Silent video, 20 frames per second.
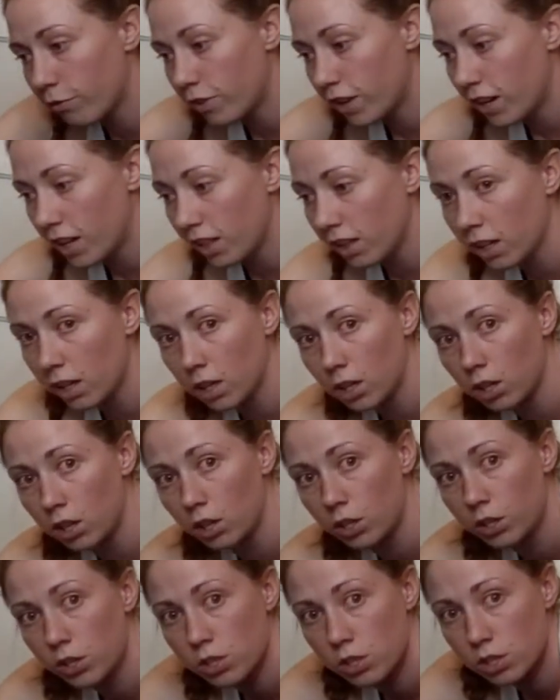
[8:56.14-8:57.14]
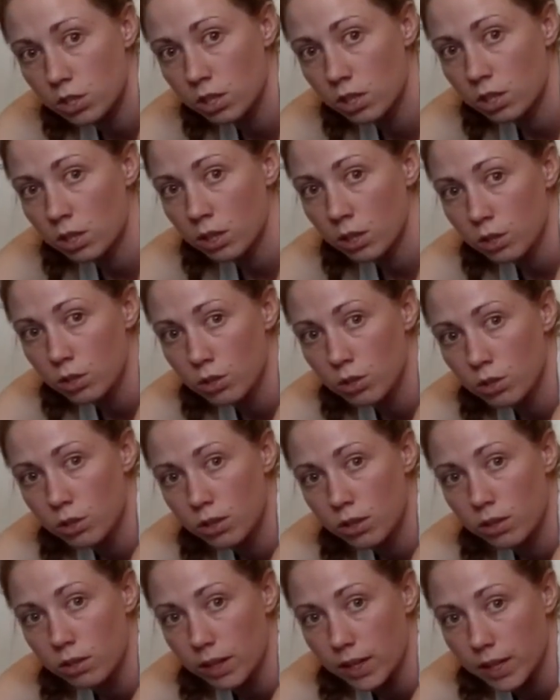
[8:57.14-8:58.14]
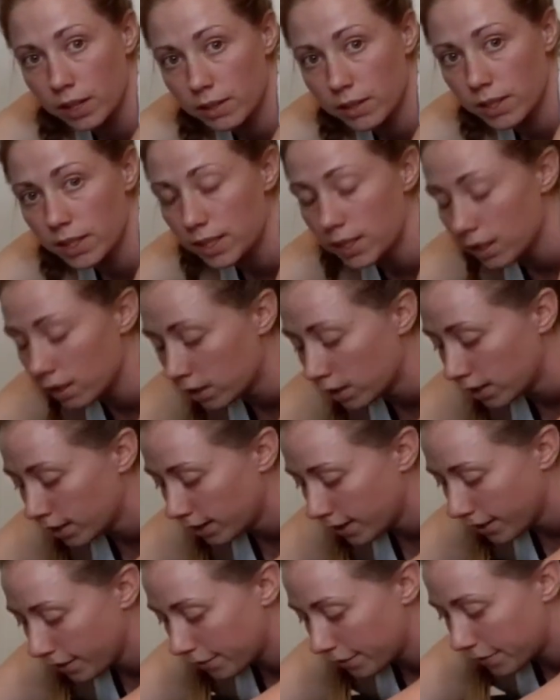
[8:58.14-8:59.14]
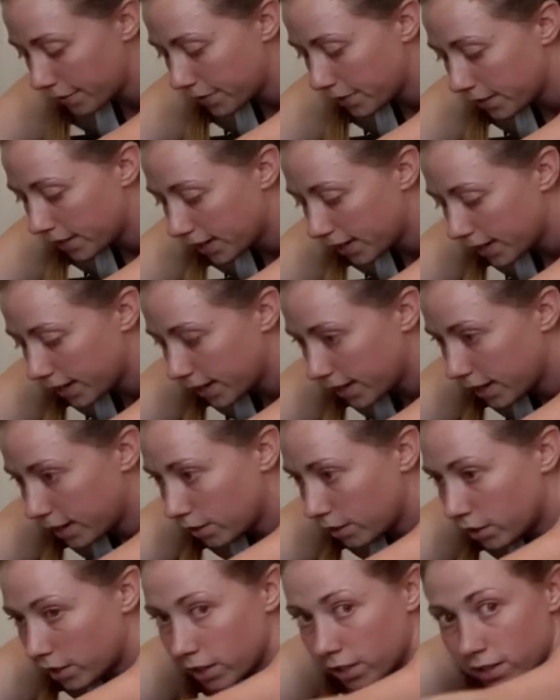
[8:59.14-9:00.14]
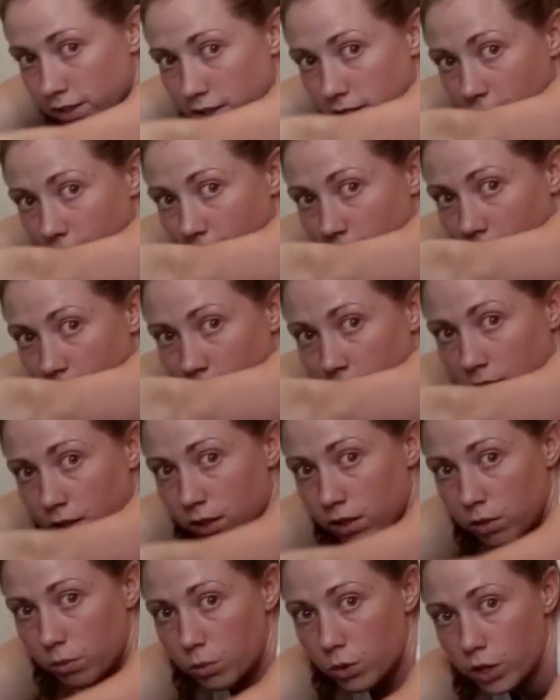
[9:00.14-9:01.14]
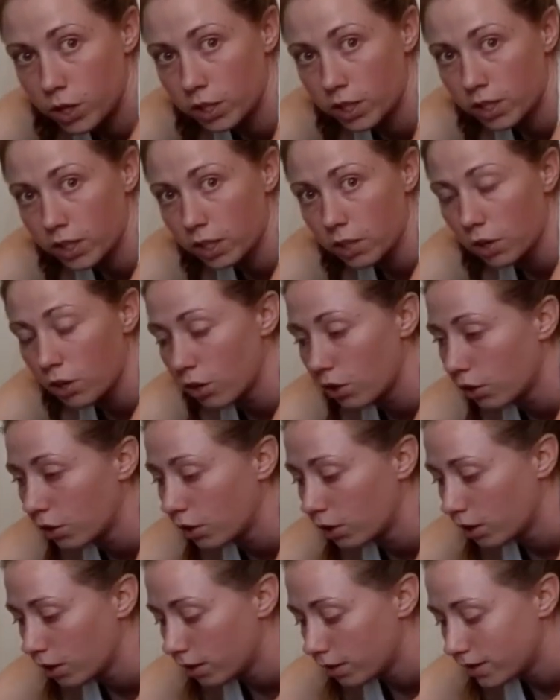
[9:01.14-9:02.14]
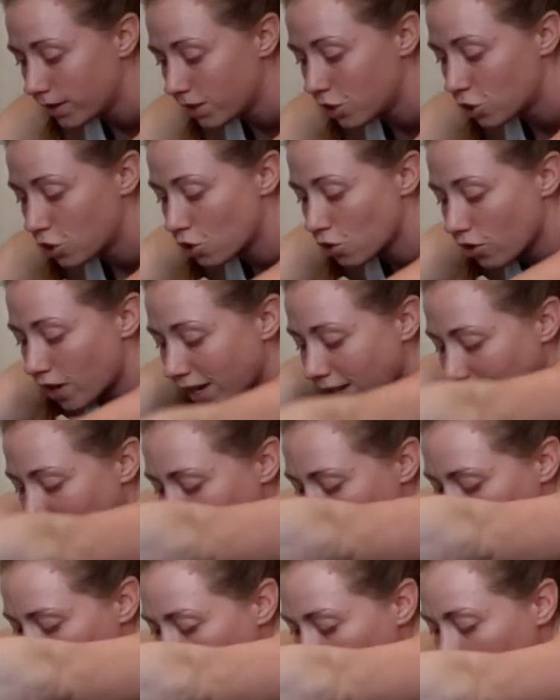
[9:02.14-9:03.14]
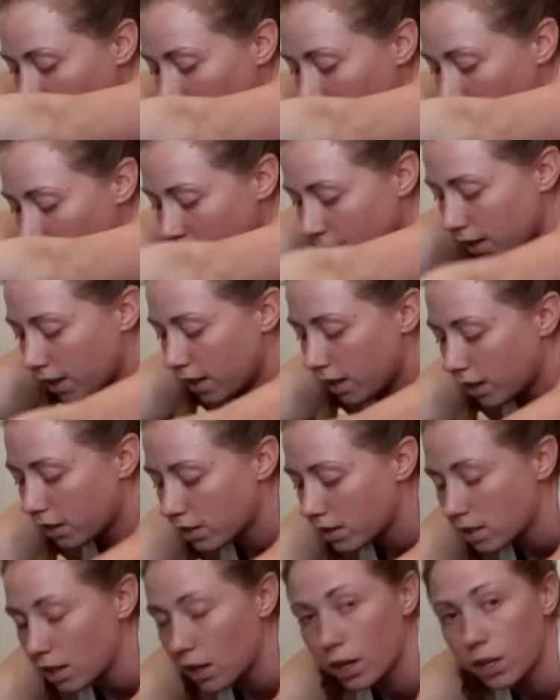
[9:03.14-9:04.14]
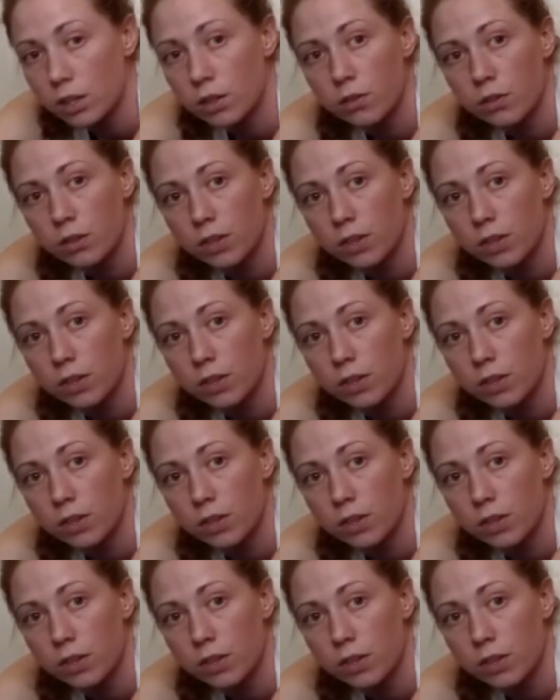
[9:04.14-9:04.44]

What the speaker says: fairly close to the ground here, then you can start working on the strengthening side of